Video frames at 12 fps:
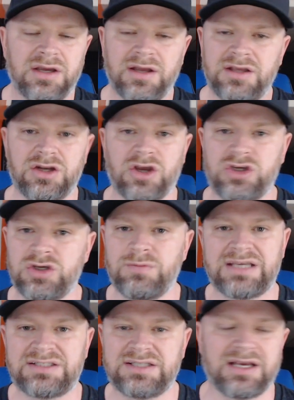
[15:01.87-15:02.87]
you know, you
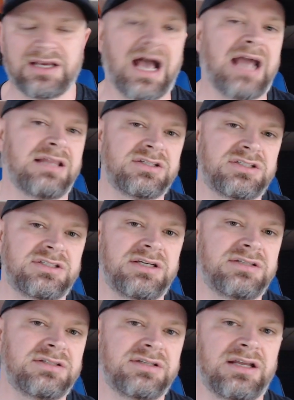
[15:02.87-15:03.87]
may see a guy this
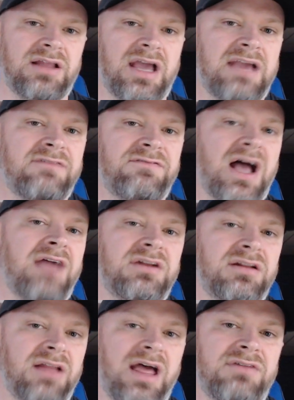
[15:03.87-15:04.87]
season at like
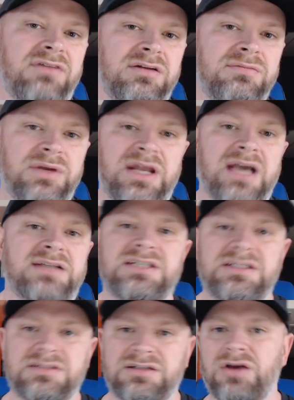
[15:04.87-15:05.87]
5-11, but next
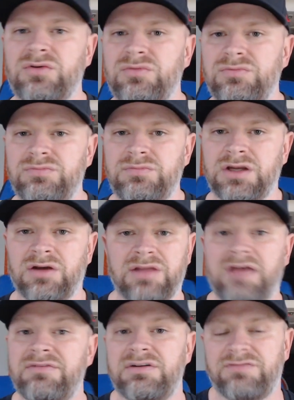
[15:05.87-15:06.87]
season go,
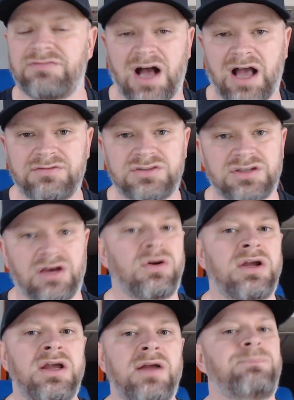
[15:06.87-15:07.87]
11-5. So
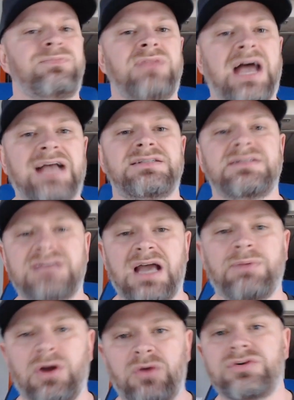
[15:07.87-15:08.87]
that's the type
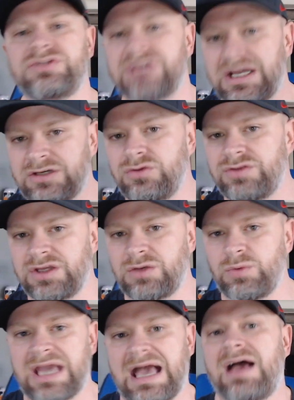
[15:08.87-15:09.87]
of owners I do think
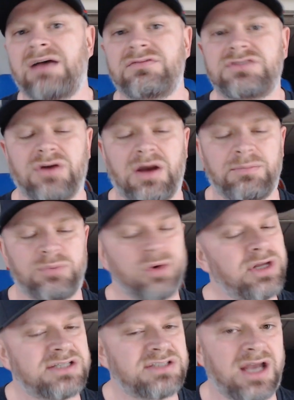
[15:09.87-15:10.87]
we have. So I'm pretty
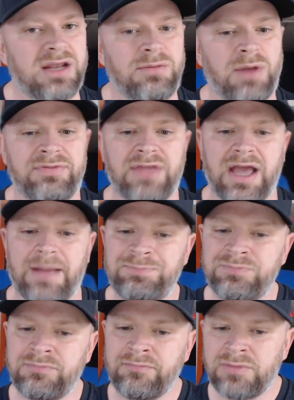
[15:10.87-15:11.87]
excited about that.
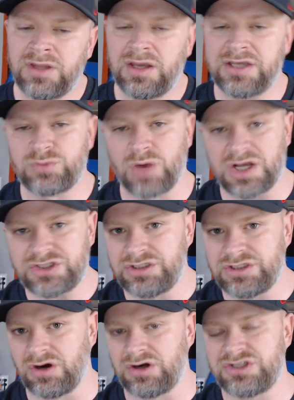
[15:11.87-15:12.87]
His rushing
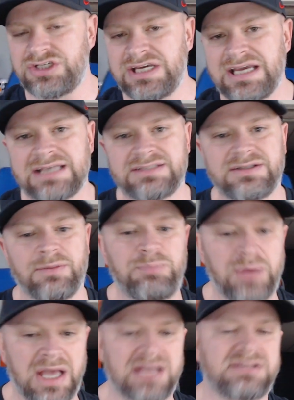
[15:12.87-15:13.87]
yardage, he is the
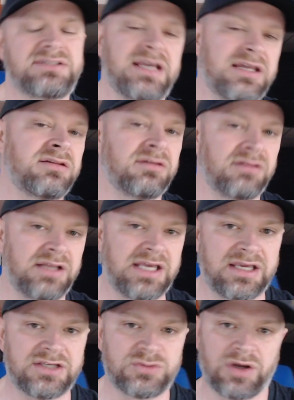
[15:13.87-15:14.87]
best in the league.
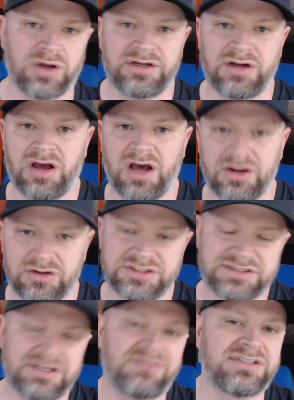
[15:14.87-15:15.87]
He's running
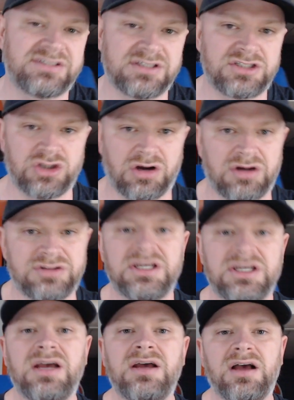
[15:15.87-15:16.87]
176 yards
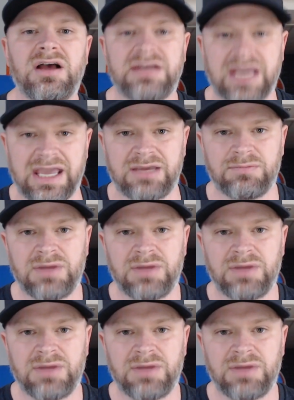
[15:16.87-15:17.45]
a game.